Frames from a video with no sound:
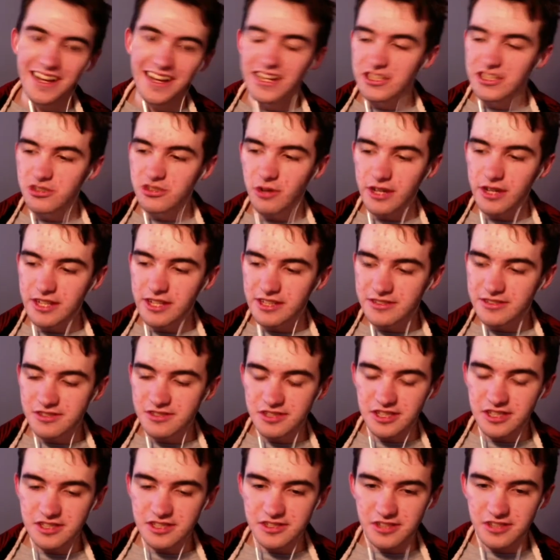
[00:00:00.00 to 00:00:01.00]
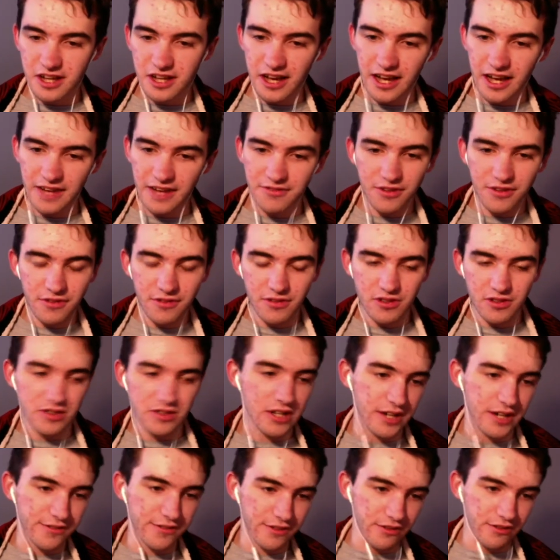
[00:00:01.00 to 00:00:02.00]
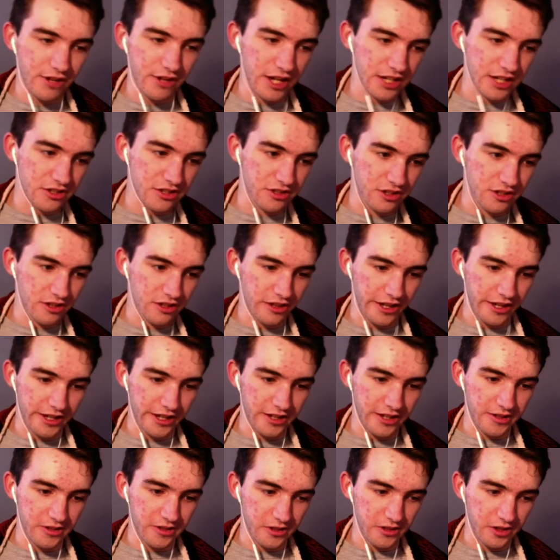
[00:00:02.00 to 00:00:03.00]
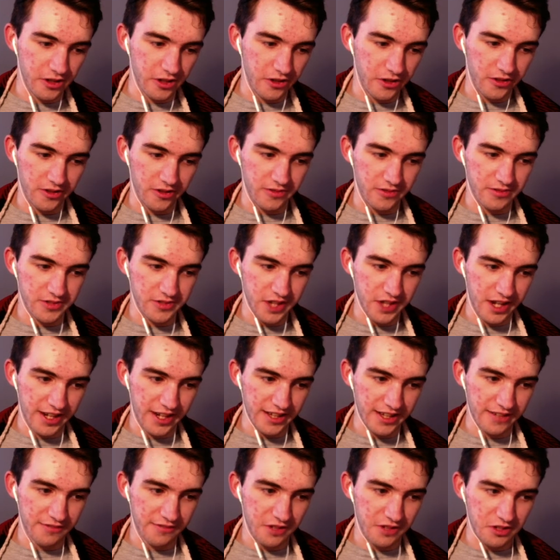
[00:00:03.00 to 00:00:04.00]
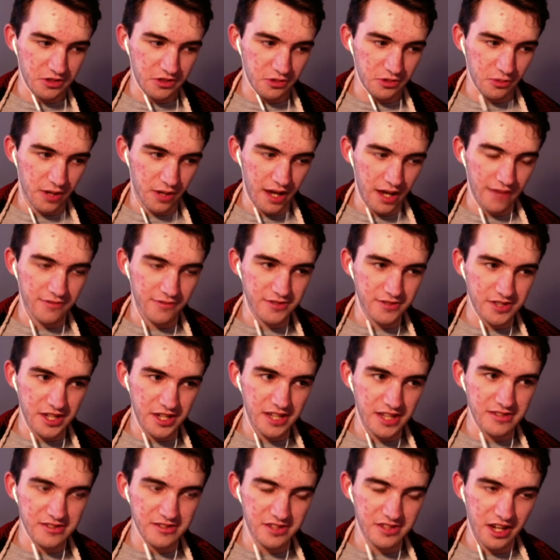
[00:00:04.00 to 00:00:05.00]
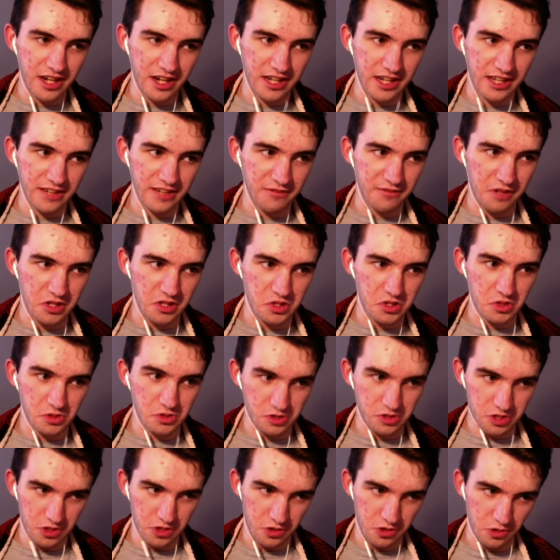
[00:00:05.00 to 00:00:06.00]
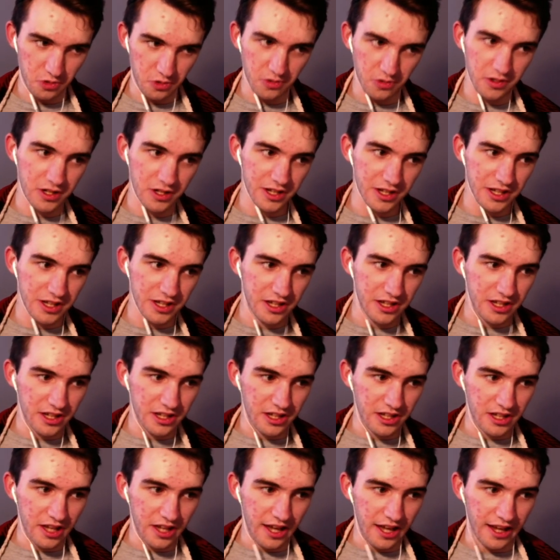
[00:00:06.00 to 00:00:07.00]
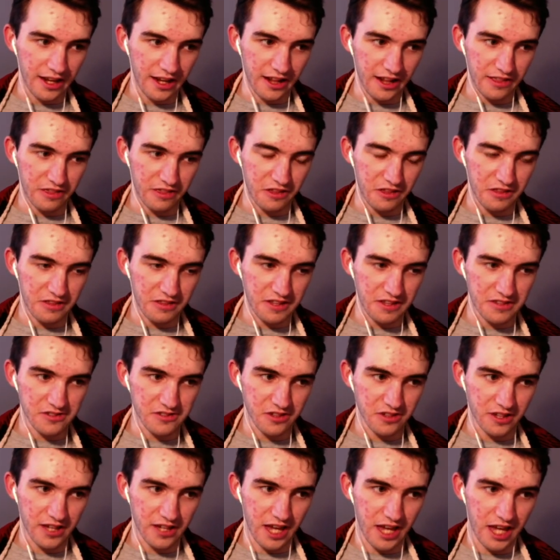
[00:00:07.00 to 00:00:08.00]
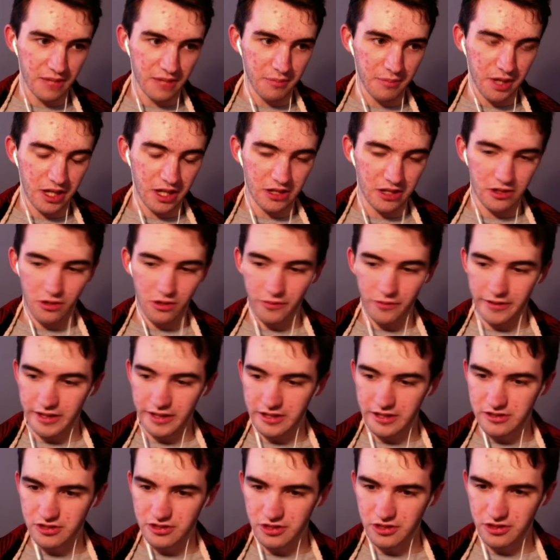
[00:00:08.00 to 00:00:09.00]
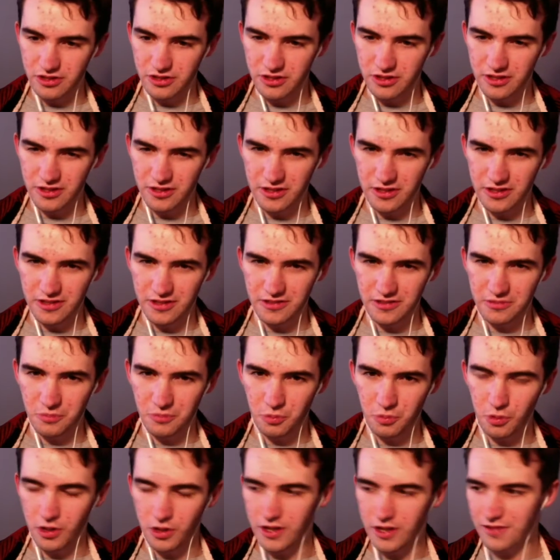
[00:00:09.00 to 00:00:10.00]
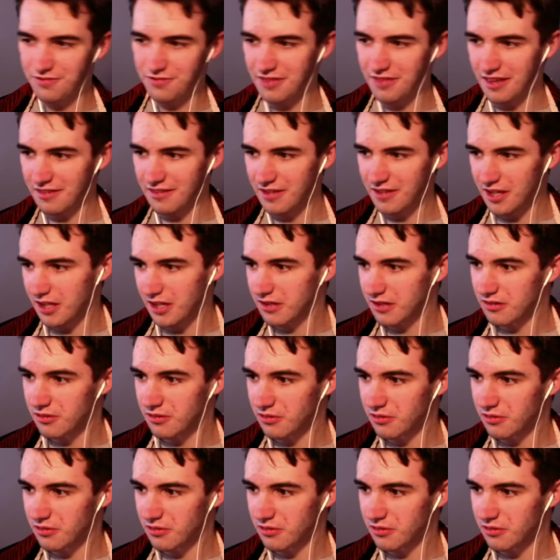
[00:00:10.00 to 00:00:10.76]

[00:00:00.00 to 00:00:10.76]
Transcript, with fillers: So I didn't see Son- I've never I've never actually like heard of Sonic Adventure 1. I've seen Sonic Adventure 2 and I think that's like Eggman going into the what? That like